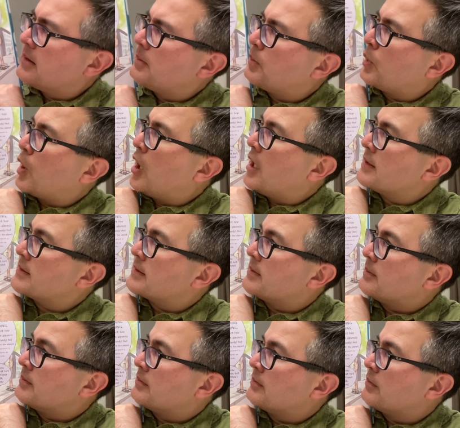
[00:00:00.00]

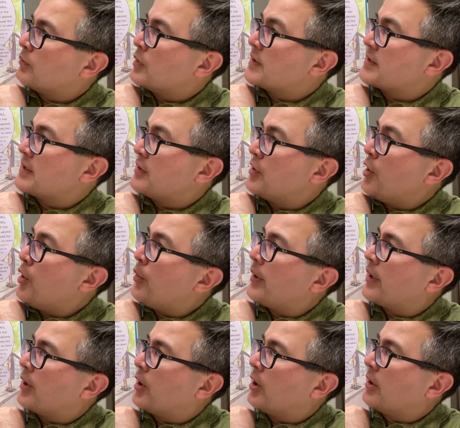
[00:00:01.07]
Blossom was a
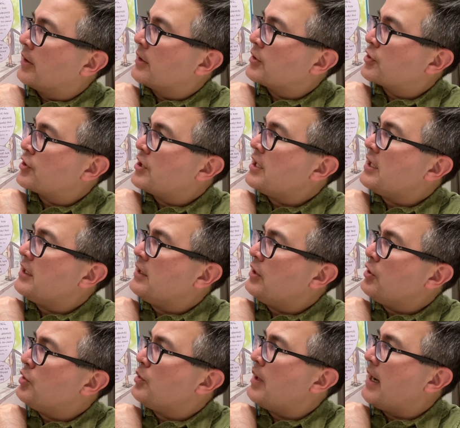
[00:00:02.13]
know-it-all. She
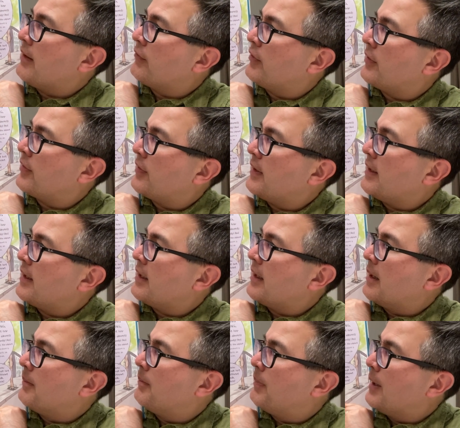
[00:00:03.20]
knew everything
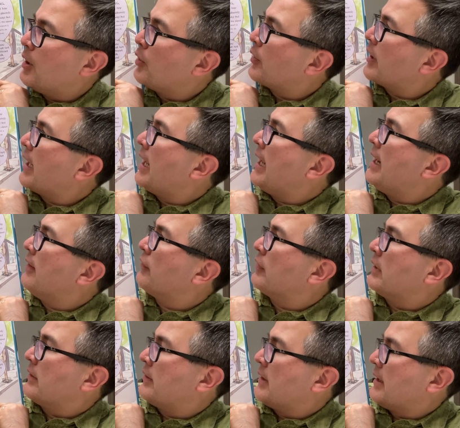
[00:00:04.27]
about
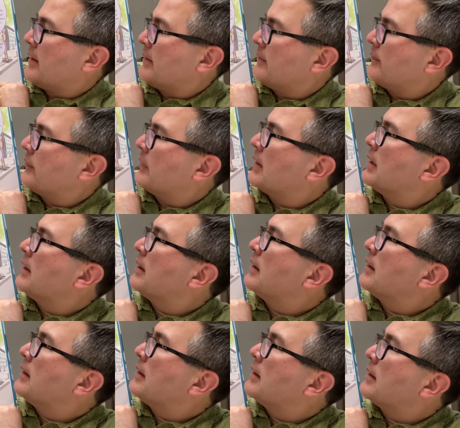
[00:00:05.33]
everything.
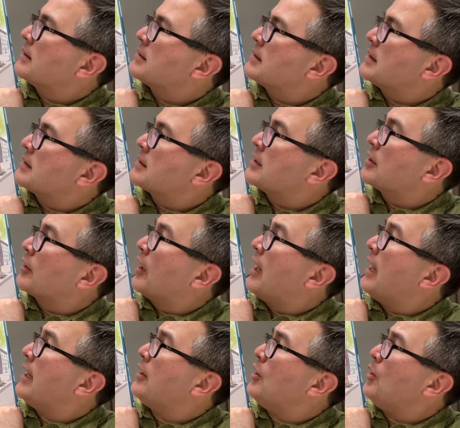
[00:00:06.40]
Says here,
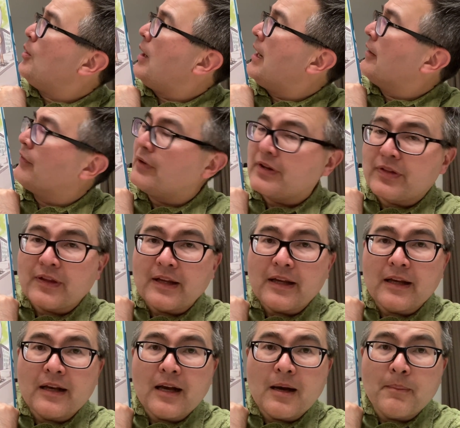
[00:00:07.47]
I know
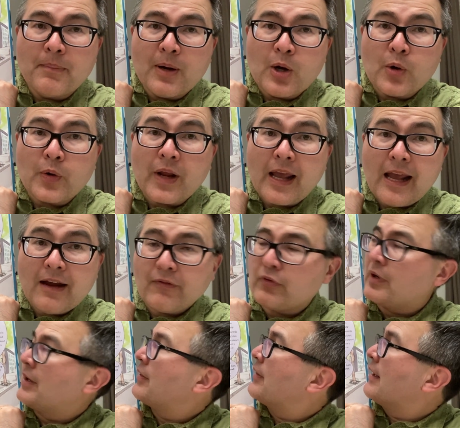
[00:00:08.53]
everything about
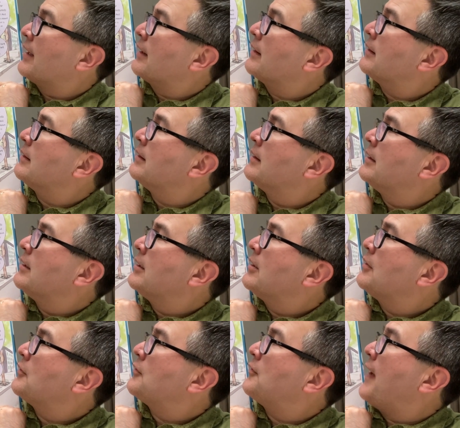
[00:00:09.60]
everything.
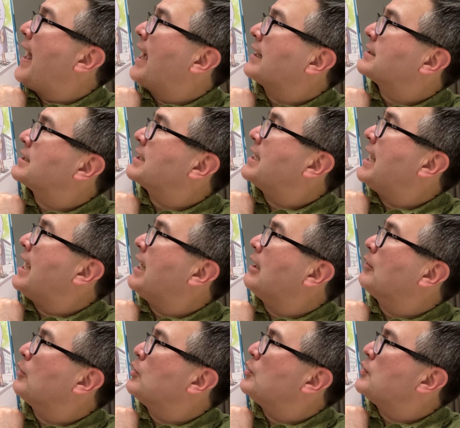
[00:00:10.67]
Fact,
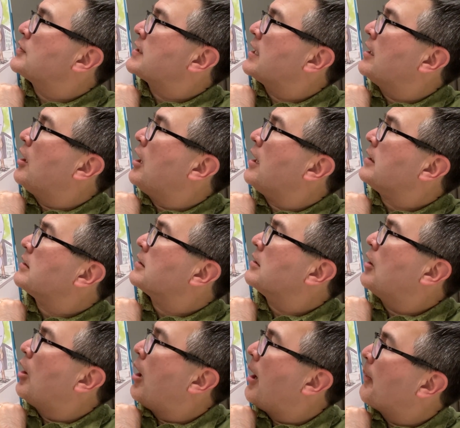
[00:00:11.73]
kangaroos cannot
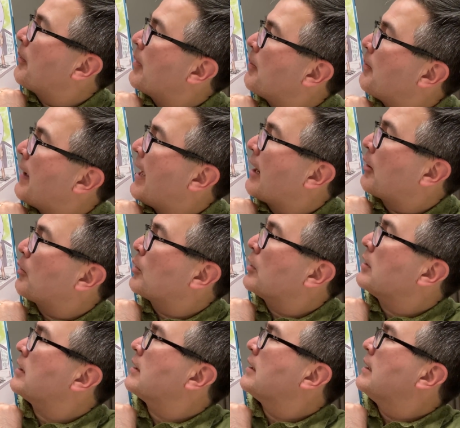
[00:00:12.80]
hop backward.